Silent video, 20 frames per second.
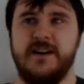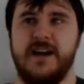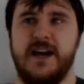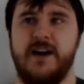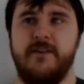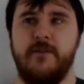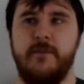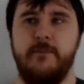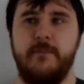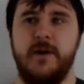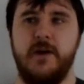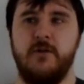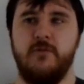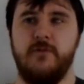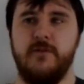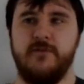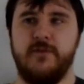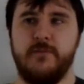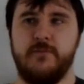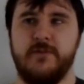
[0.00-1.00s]
have a meal
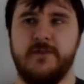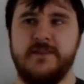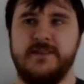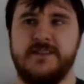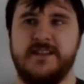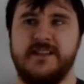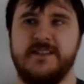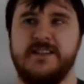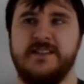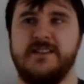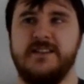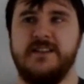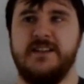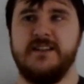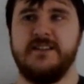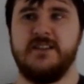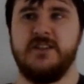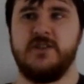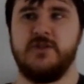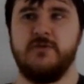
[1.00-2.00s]
with the princesses and
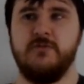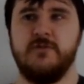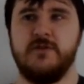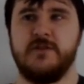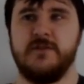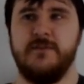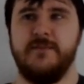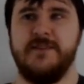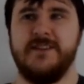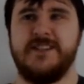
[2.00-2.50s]
get to talk to them.